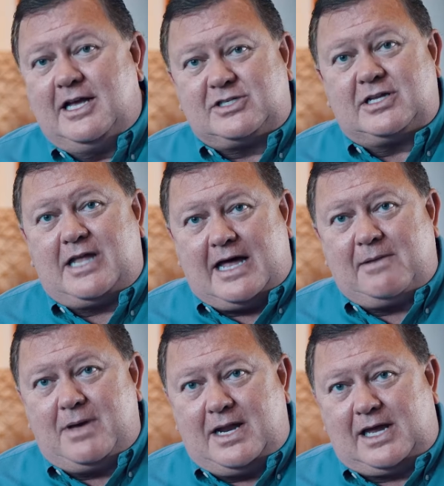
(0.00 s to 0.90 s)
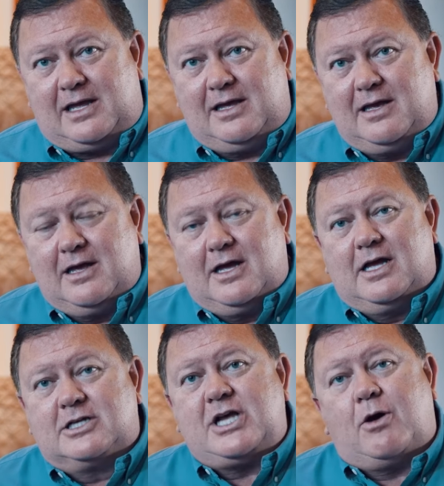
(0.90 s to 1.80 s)
It's a lot of money.
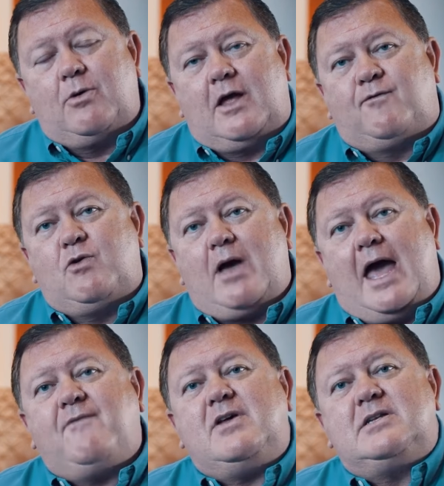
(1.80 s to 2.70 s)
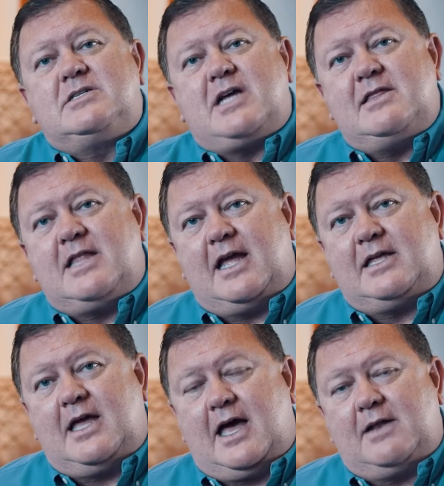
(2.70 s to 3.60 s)
So if you haven't done
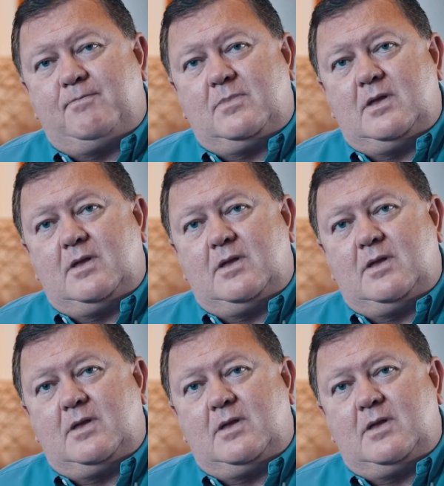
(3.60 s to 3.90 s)
that yet,